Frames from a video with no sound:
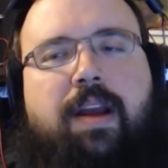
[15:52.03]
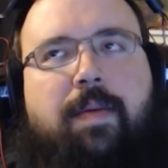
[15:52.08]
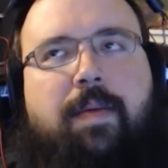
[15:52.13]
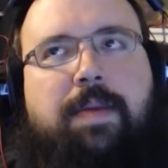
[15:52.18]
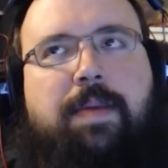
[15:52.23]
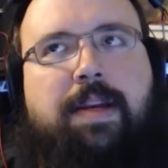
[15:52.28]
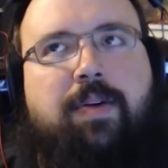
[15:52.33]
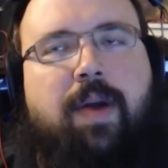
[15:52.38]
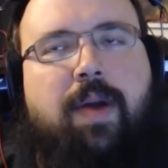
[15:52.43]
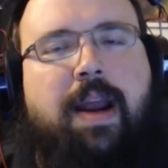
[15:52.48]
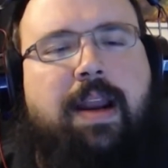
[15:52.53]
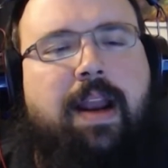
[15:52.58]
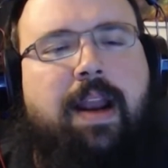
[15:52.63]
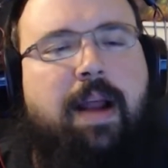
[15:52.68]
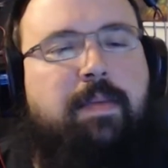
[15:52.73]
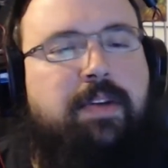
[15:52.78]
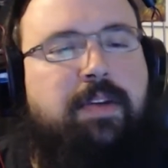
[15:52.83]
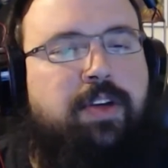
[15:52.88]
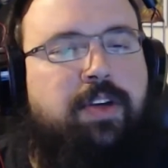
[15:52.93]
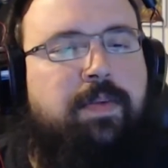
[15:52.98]
I mean, granted,
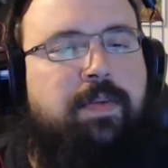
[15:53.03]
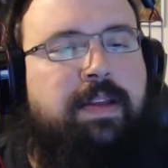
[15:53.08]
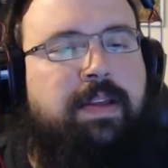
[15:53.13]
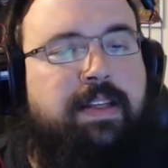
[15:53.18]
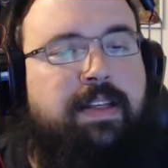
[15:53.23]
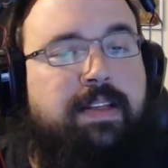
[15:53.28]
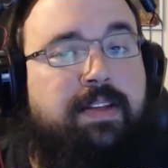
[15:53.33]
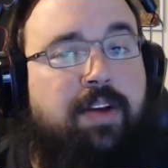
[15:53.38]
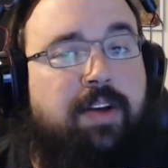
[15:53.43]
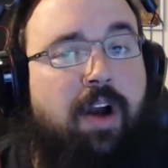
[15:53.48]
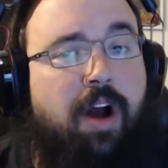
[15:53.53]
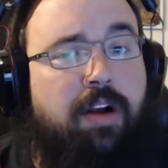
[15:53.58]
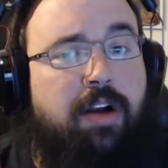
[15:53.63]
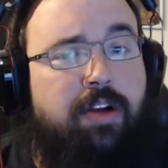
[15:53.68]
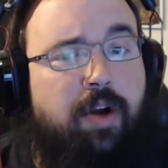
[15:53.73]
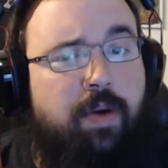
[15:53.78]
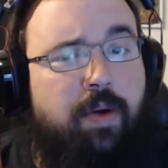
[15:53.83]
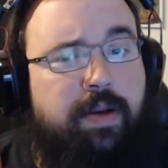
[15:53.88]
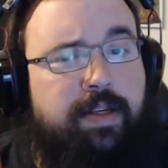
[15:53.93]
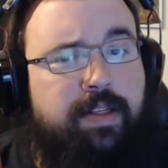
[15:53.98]
I'm assuming this is an
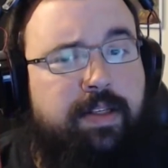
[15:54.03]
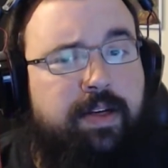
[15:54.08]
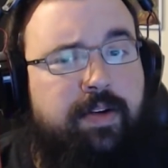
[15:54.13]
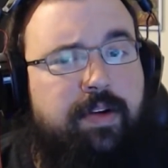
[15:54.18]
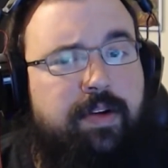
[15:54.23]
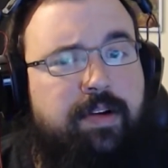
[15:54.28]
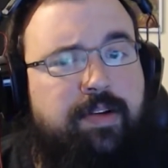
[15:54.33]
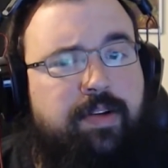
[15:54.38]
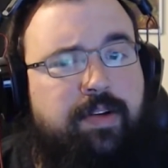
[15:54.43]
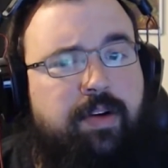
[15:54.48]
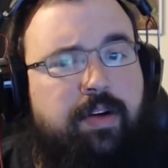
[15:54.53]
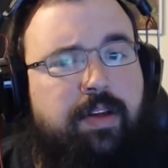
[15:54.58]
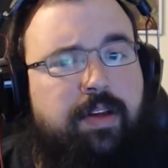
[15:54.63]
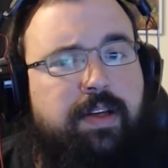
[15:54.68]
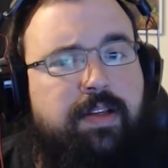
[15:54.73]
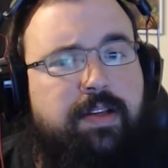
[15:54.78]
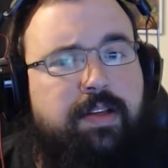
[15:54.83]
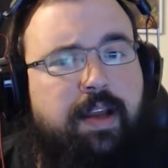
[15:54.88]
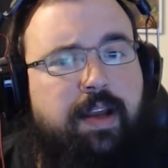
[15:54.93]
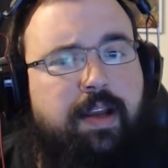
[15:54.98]
ongoing series or at
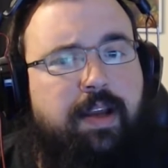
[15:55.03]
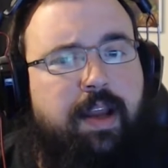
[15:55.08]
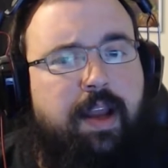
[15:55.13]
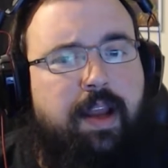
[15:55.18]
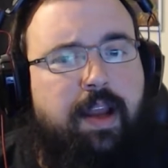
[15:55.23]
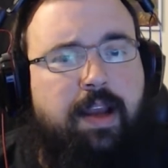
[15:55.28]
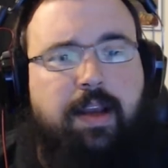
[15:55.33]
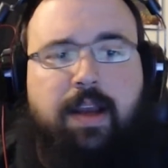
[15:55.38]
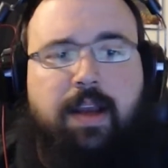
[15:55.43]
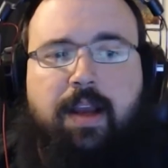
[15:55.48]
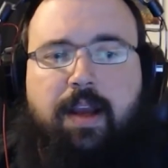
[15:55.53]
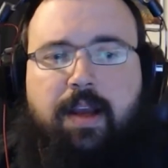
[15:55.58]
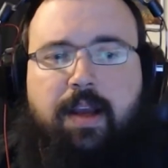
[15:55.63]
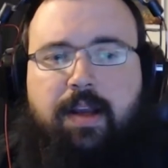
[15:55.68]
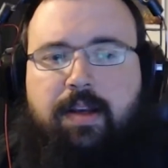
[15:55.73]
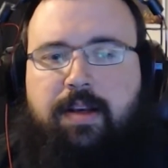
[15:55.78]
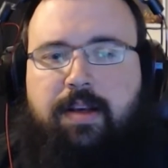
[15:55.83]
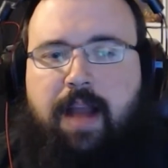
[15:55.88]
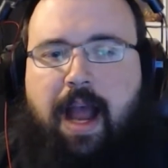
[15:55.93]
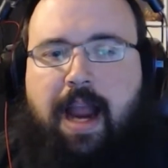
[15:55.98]
least like a
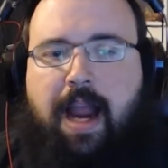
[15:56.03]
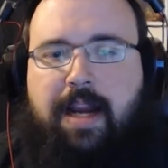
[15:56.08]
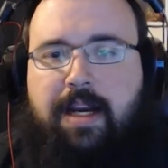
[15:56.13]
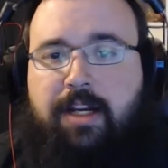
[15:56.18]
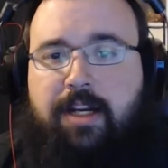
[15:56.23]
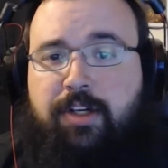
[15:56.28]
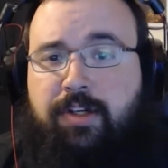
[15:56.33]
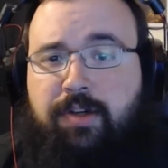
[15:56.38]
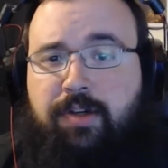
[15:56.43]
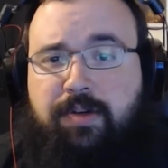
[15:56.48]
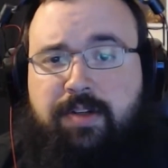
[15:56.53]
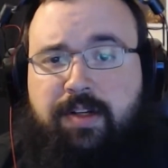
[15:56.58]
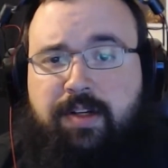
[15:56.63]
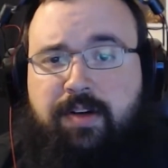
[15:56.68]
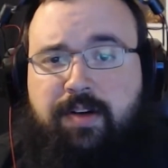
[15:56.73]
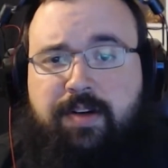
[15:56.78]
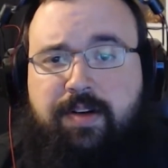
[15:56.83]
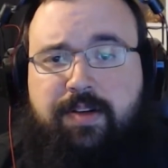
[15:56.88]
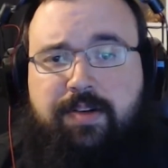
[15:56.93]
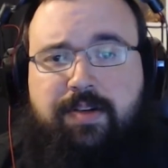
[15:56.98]
9-issue
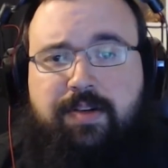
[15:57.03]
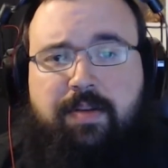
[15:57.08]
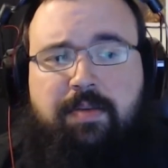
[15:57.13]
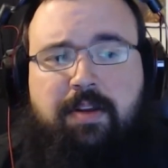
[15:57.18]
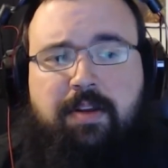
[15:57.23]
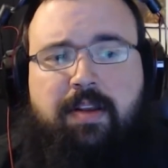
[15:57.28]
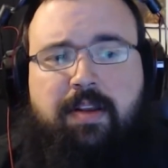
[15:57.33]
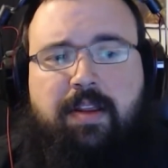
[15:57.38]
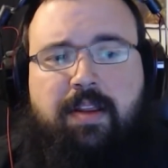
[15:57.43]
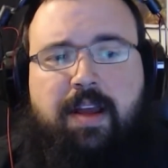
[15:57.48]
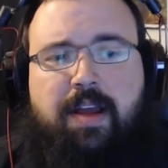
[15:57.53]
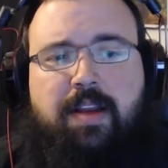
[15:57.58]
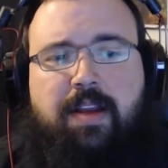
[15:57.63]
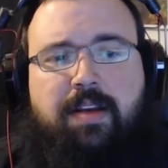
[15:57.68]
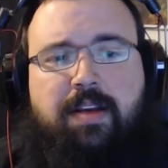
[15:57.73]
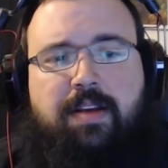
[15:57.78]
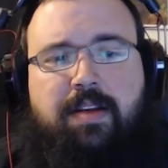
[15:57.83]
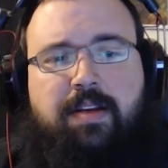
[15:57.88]
series or something like that.